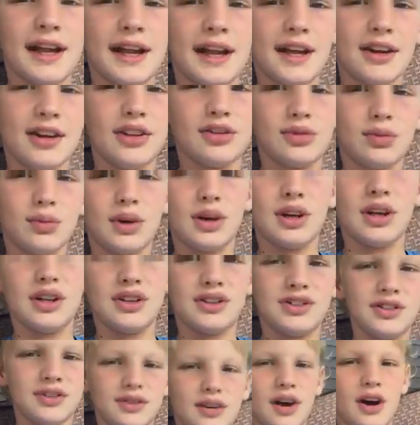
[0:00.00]
And I just
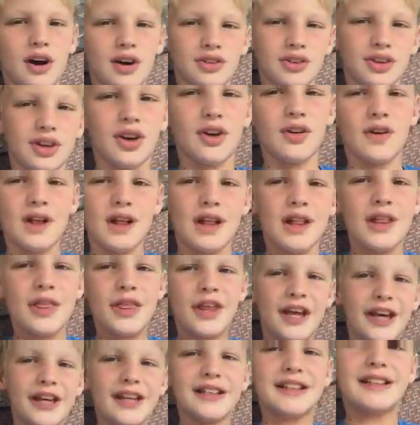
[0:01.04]
wanted to also
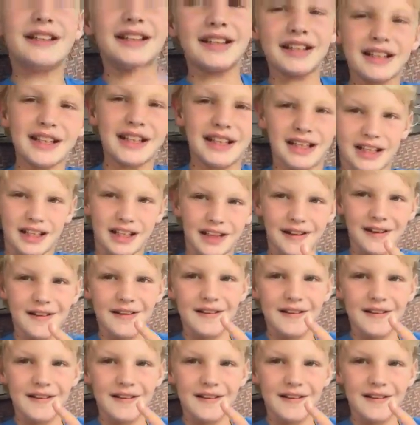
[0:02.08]
thank Kenny